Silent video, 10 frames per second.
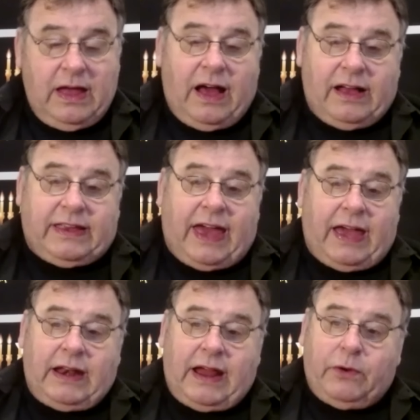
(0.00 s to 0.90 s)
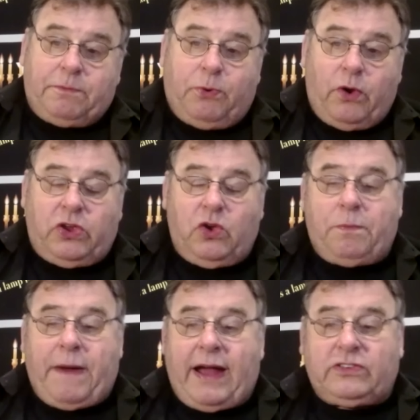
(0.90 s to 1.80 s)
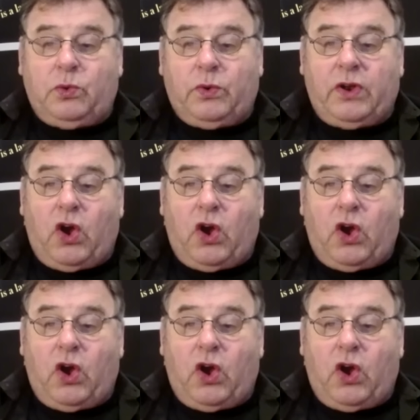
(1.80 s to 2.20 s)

Again, I would point you back to an